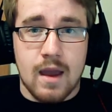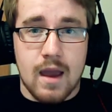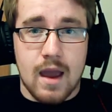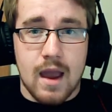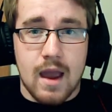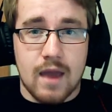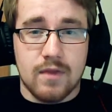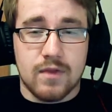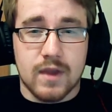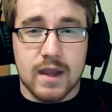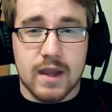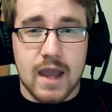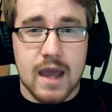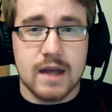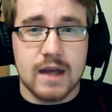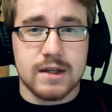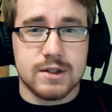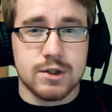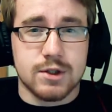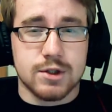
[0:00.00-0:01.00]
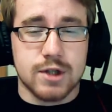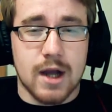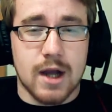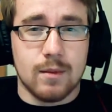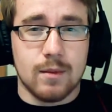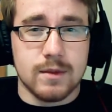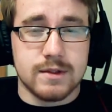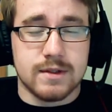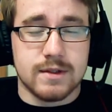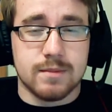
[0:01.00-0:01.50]
And the canister
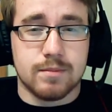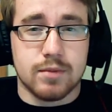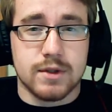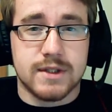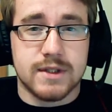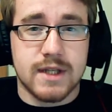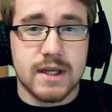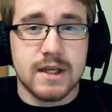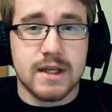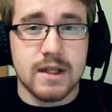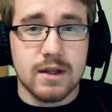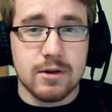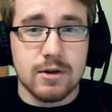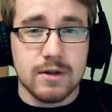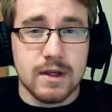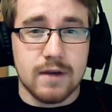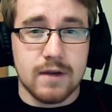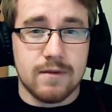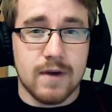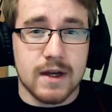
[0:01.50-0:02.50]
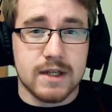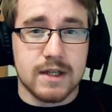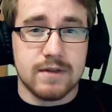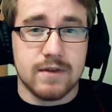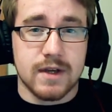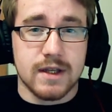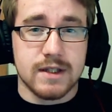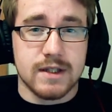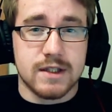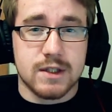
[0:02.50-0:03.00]
shot was particularly effective
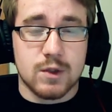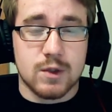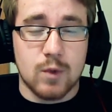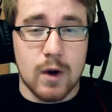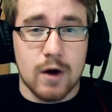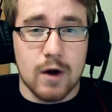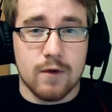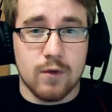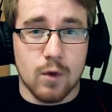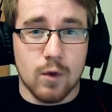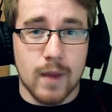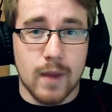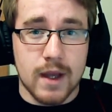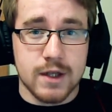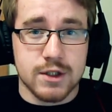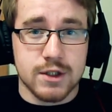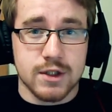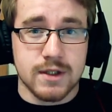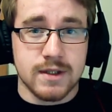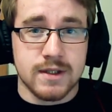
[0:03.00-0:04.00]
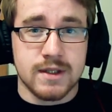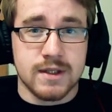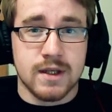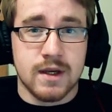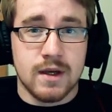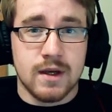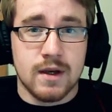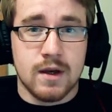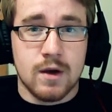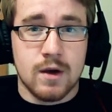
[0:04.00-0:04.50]
against square formations,
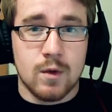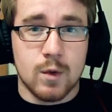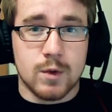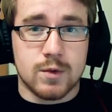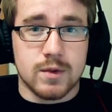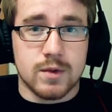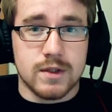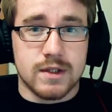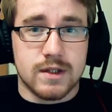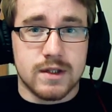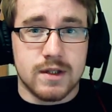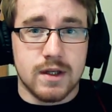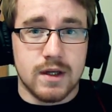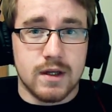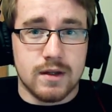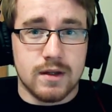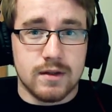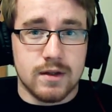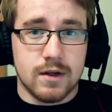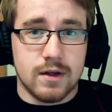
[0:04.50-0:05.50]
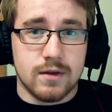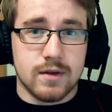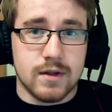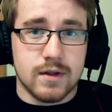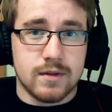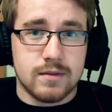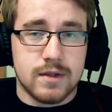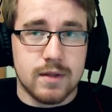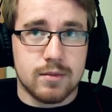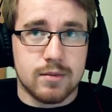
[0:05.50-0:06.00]
which was the
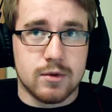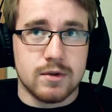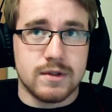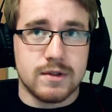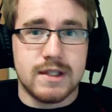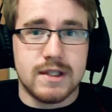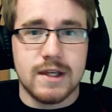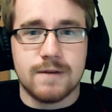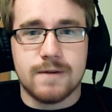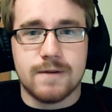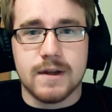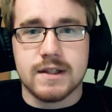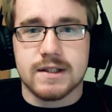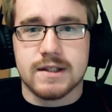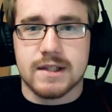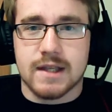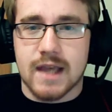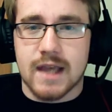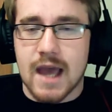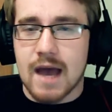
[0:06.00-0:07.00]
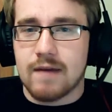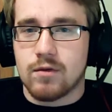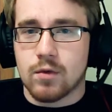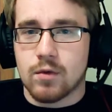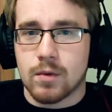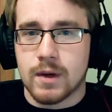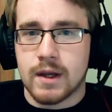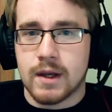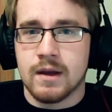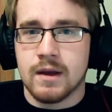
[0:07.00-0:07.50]
typical defense to
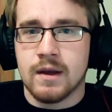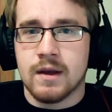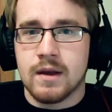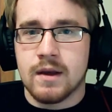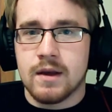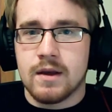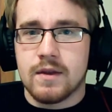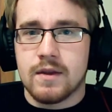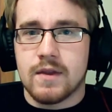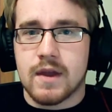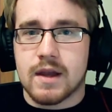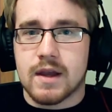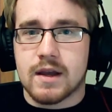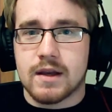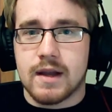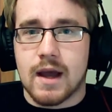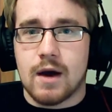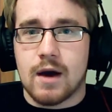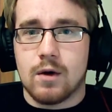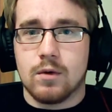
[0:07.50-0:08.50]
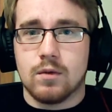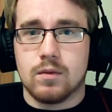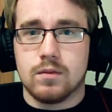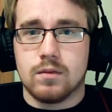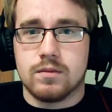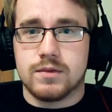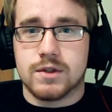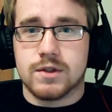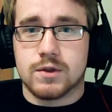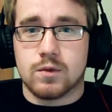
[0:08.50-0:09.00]
cavalry. They could now
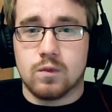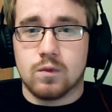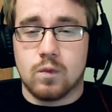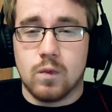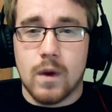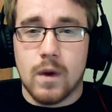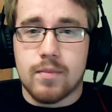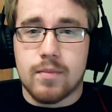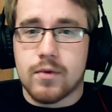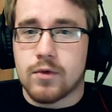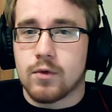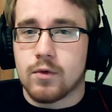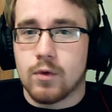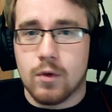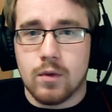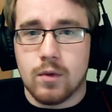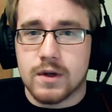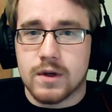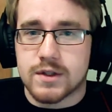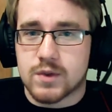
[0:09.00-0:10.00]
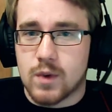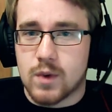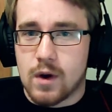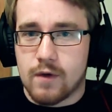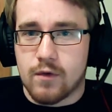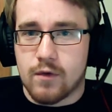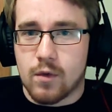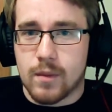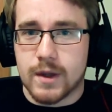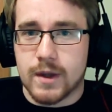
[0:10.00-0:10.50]
just whip through a square
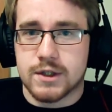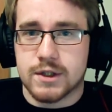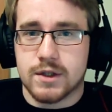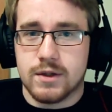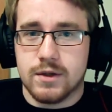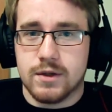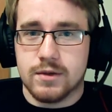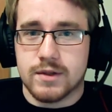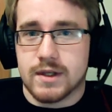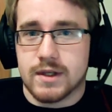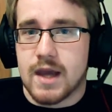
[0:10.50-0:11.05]
formation using